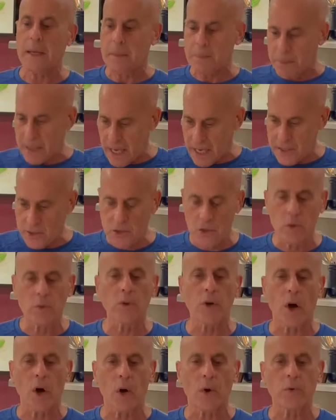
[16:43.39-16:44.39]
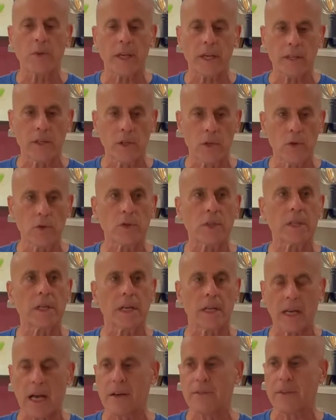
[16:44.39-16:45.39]
But I do know that using
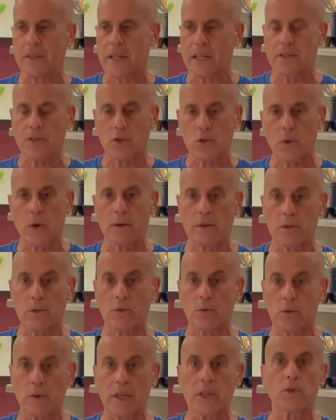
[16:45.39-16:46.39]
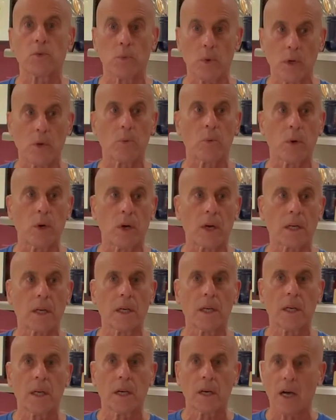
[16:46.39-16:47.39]
an oven that's 200 degrees will work
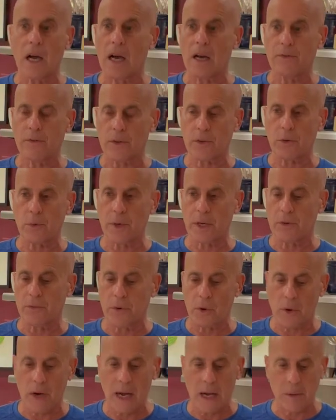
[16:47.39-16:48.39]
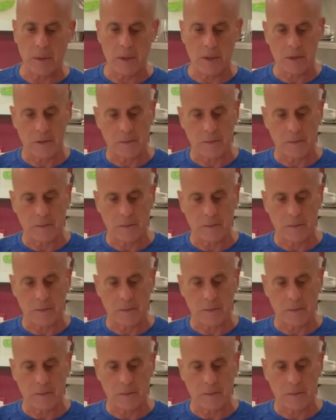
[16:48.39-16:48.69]
for 3 or 4 hours.